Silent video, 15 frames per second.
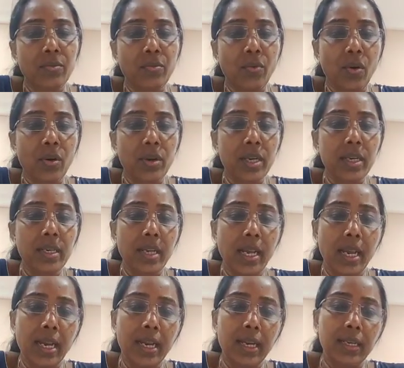foreign
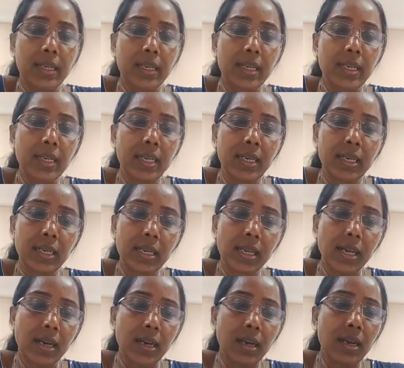and in
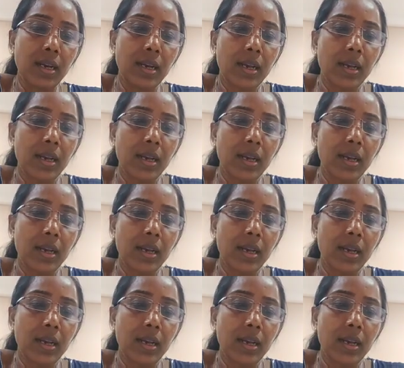India,